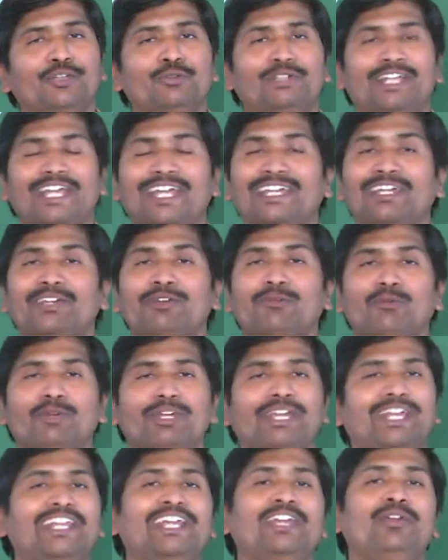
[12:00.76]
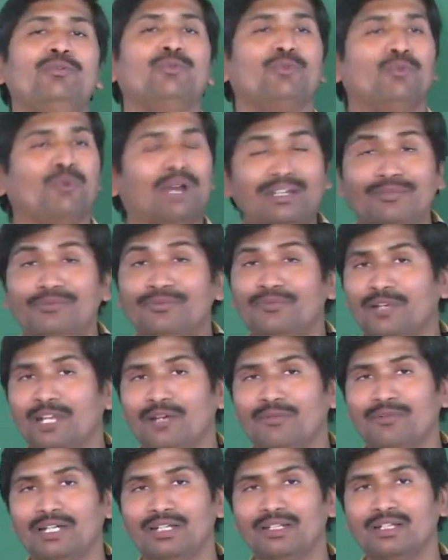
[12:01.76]
you take any one
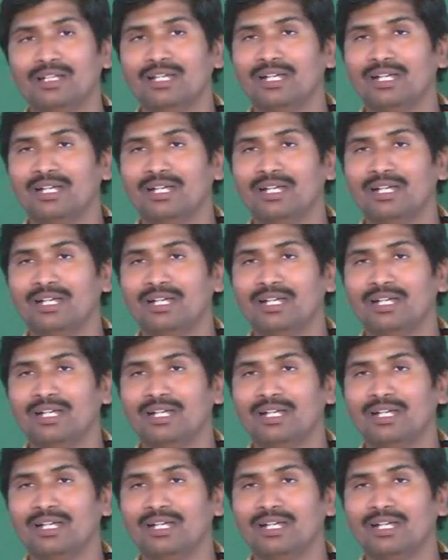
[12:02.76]
flower